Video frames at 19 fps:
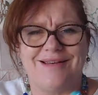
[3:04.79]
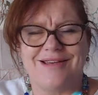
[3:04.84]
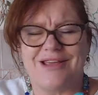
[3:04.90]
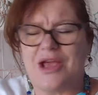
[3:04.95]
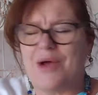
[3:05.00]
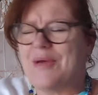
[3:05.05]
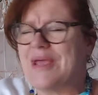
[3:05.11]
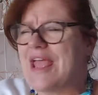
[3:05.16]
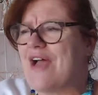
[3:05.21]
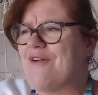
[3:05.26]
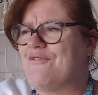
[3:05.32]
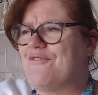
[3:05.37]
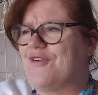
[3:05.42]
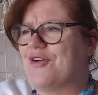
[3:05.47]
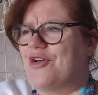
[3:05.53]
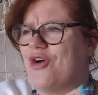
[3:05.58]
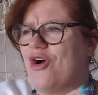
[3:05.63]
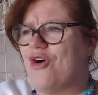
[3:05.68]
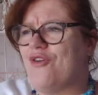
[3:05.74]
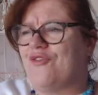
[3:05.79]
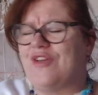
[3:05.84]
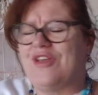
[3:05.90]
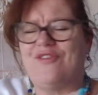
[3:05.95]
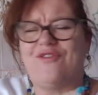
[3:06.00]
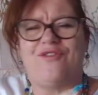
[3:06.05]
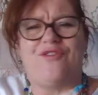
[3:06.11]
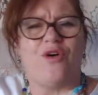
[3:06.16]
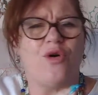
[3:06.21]
Going out for
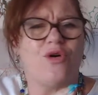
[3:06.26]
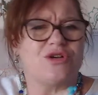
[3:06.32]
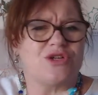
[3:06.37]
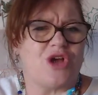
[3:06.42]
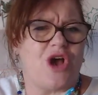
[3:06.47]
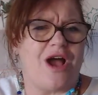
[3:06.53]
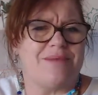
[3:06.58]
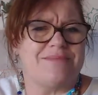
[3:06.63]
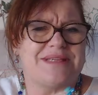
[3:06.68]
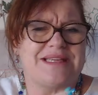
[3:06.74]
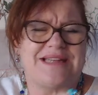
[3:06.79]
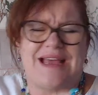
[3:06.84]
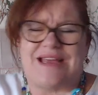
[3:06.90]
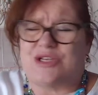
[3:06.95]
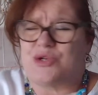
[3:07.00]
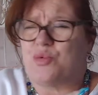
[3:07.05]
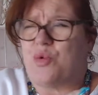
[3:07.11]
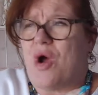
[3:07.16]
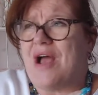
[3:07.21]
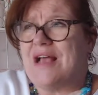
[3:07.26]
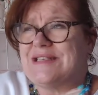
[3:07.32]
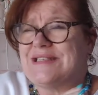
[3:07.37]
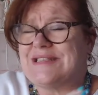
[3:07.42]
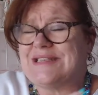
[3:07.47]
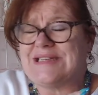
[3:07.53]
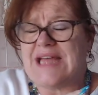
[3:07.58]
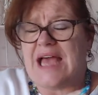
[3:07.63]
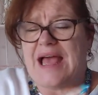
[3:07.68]
coffee 4 times a day,
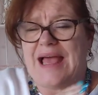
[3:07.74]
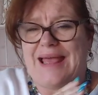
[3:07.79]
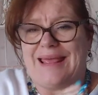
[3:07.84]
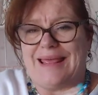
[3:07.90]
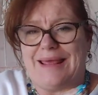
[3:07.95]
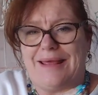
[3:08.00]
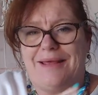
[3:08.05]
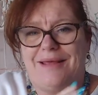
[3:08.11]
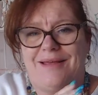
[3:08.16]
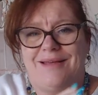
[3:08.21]
twice a day,